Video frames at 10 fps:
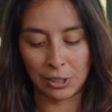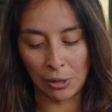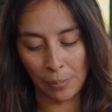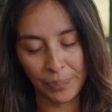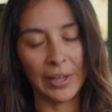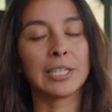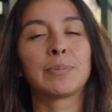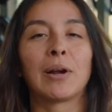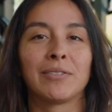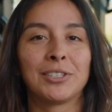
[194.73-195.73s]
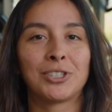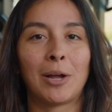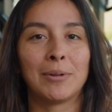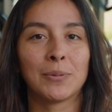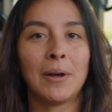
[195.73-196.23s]
So that is part of its
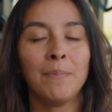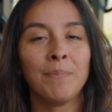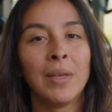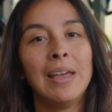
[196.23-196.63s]
job as well.